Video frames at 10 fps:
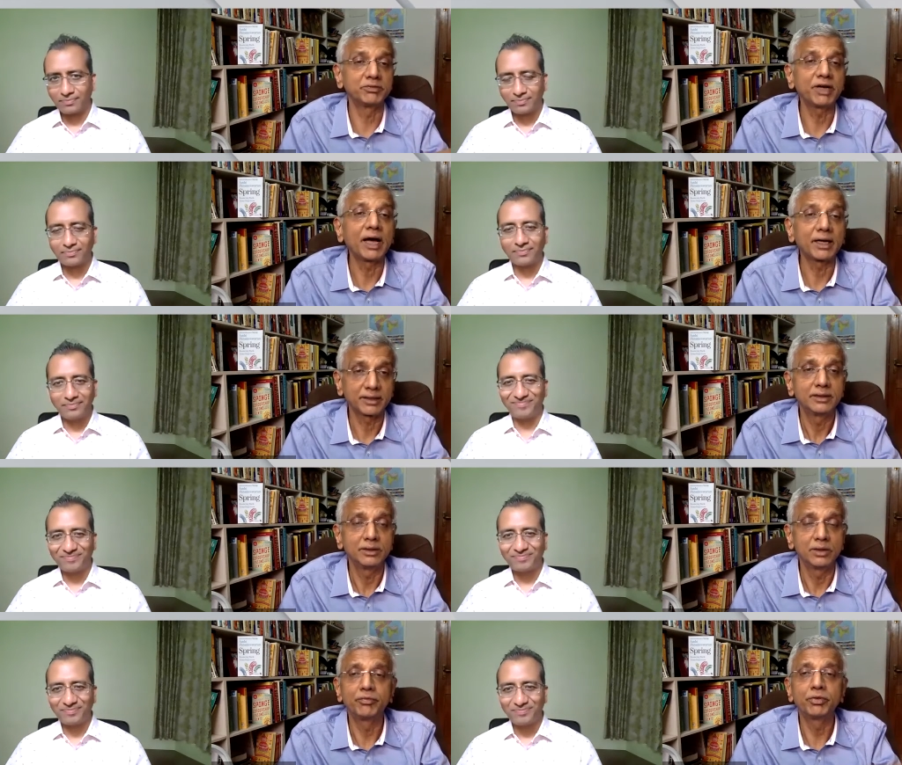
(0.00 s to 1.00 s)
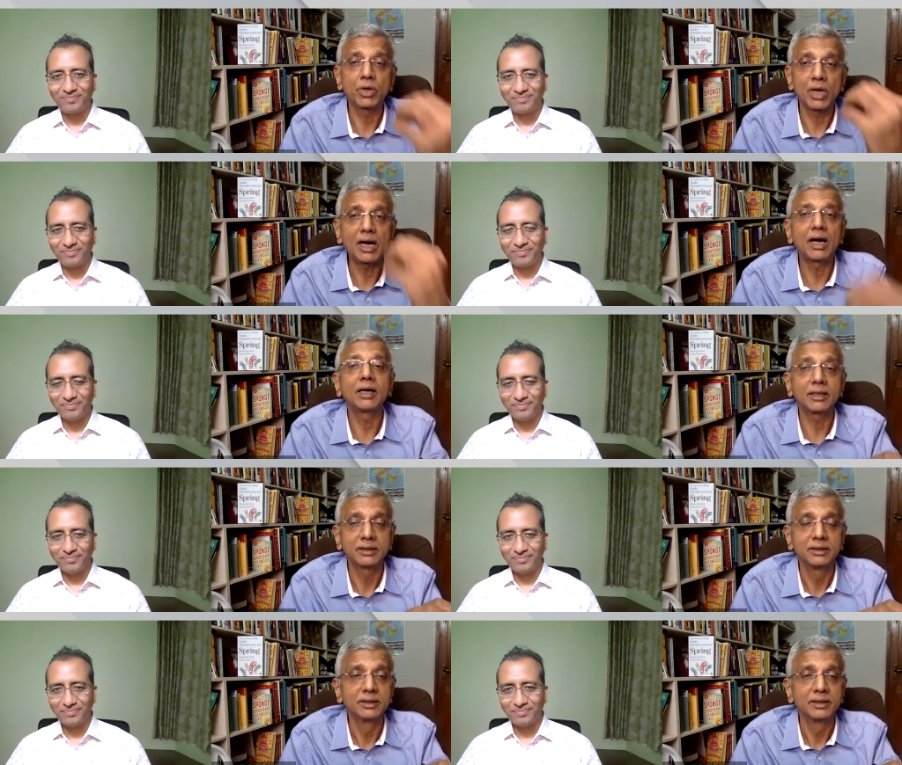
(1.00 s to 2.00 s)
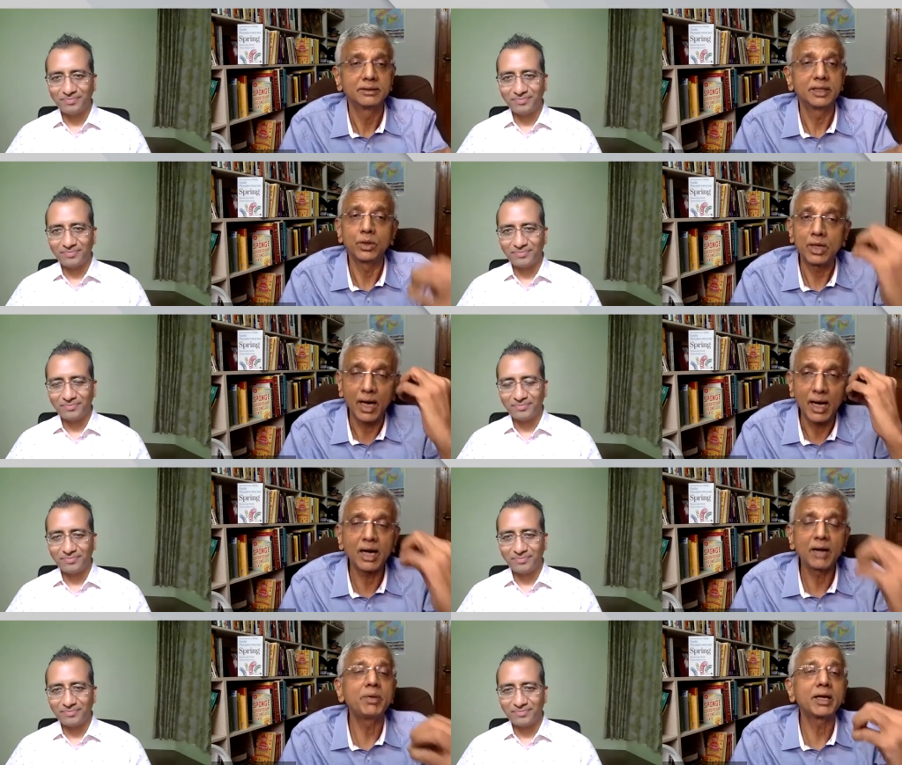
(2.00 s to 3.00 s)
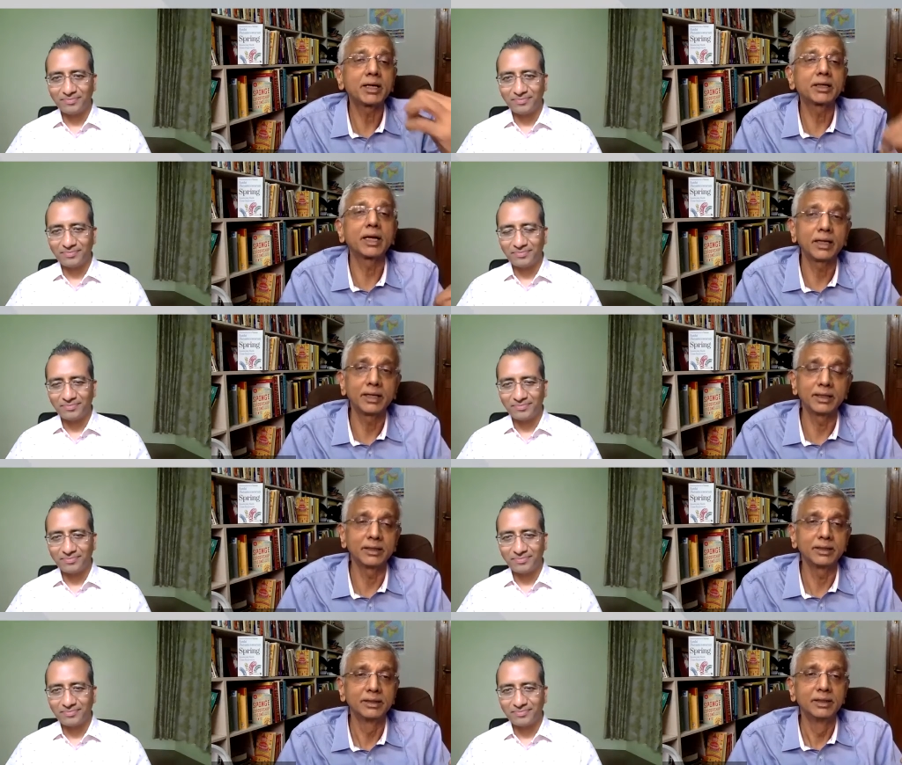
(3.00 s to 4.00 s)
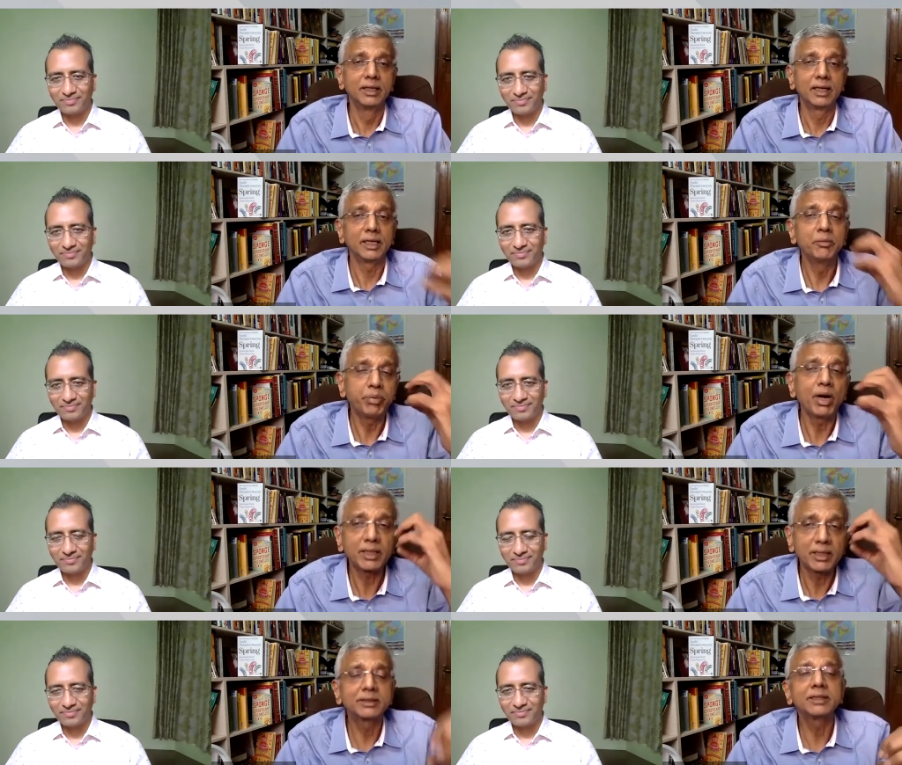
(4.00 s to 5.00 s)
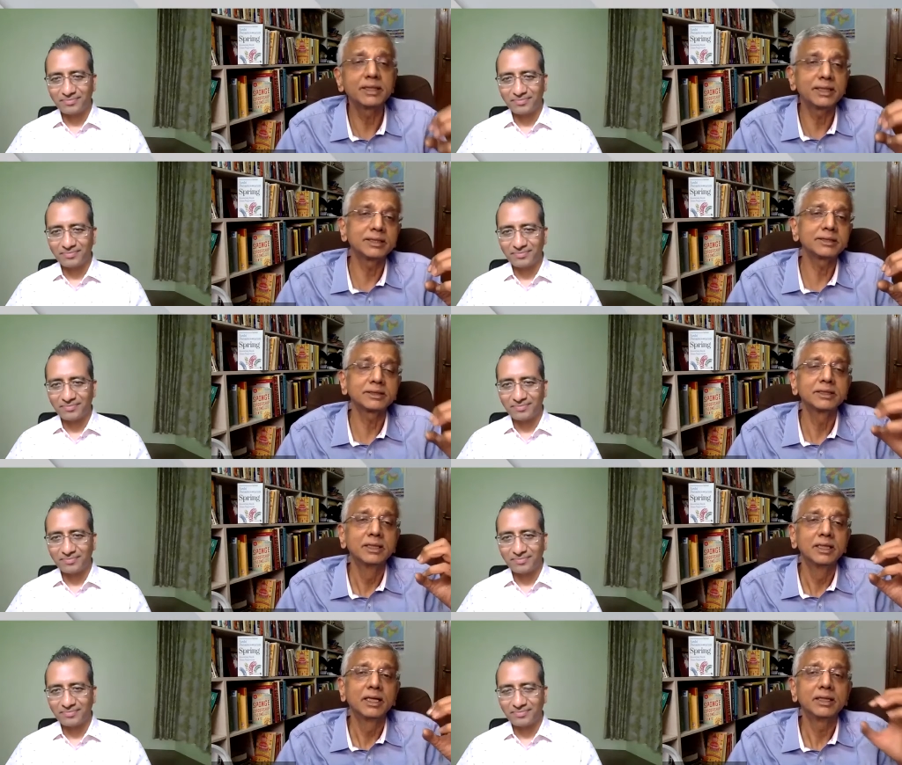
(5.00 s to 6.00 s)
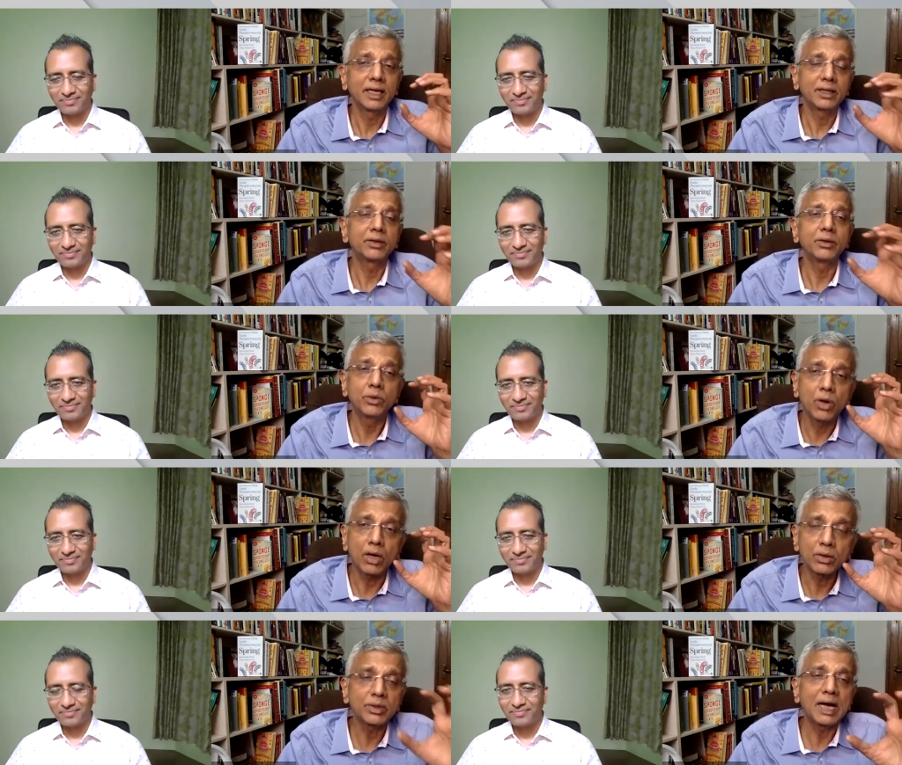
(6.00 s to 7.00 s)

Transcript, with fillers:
Speaker 1: In fact, you know, if you can't, then you can't make a great leader. The important thing is that you got to